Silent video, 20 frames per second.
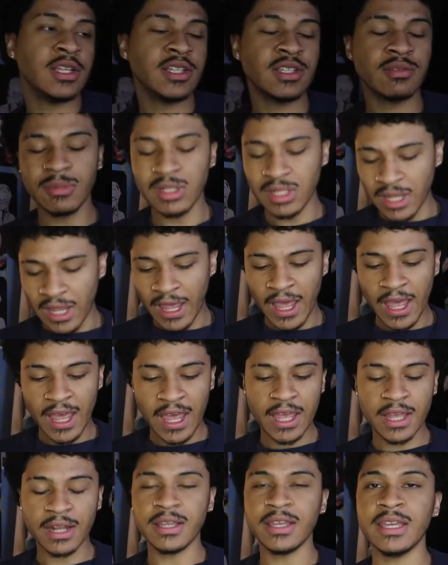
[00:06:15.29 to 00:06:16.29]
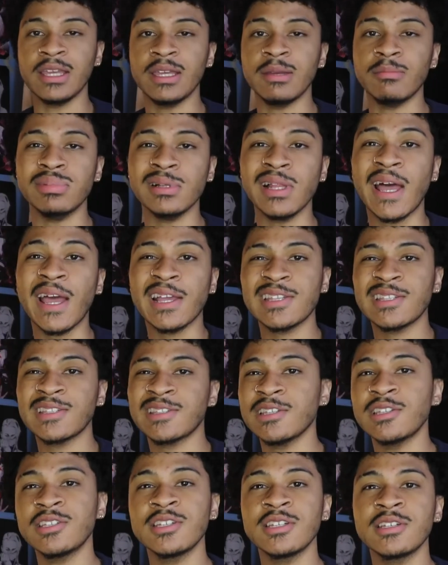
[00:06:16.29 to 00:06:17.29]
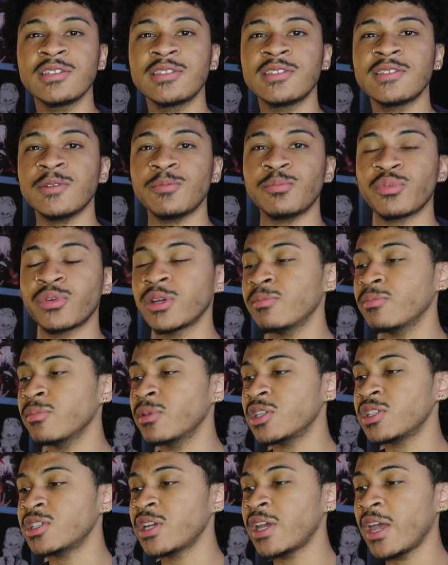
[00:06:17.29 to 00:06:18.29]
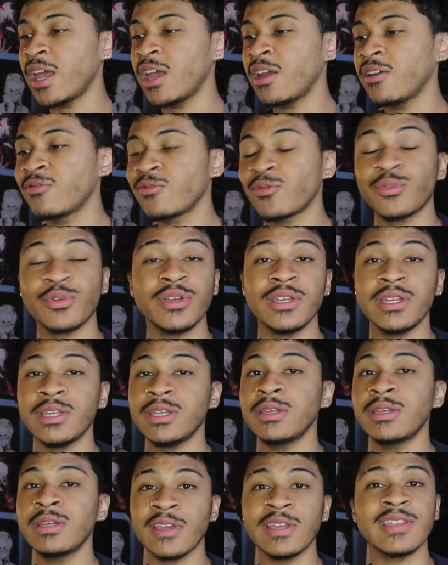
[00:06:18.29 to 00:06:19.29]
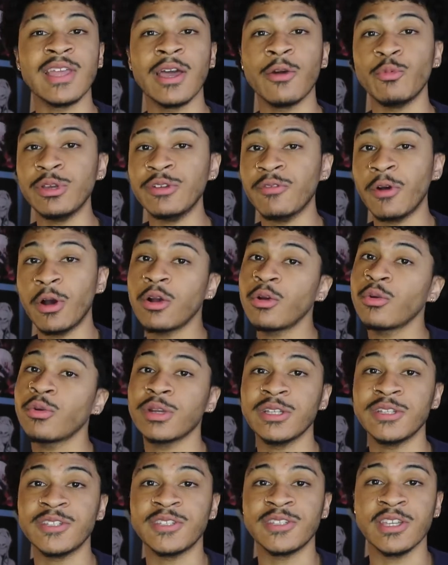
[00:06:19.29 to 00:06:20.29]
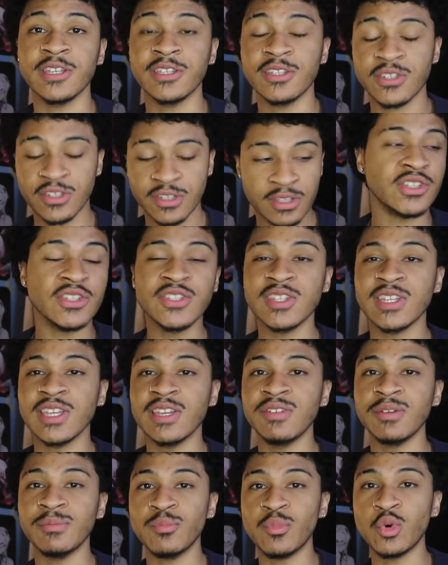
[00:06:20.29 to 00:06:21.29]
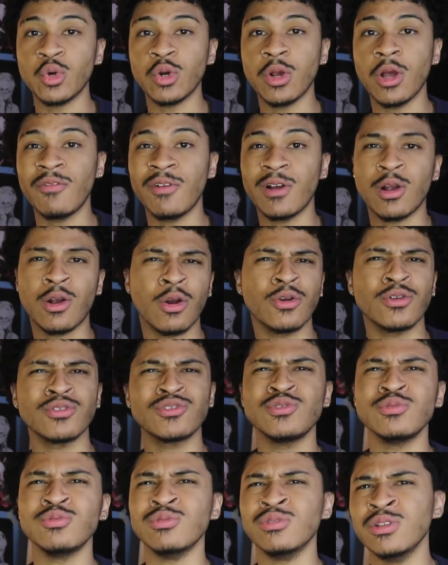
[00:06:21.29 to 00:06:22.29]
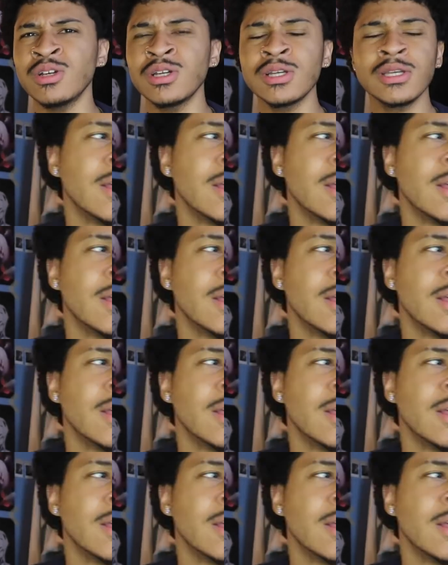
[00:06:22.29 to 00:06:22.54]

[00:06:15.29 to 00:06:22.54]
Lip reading: is I'm gonna add a black stitching to pretty much everything that we've already stitched, just to give it more of a cartoon look,